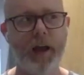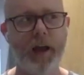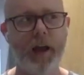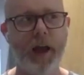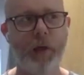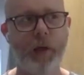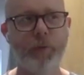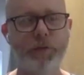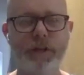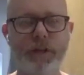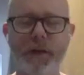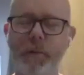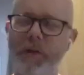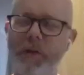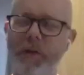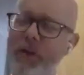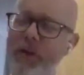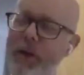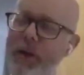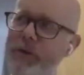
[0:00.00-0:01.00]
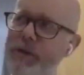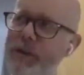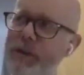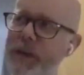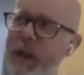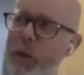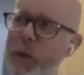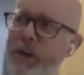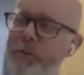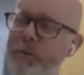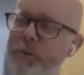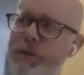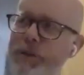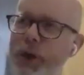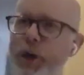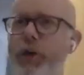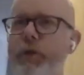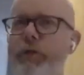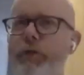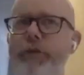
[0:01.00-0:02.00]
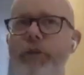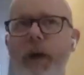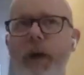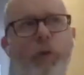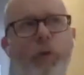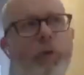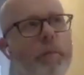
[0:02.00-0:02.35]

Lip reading: would observe. I would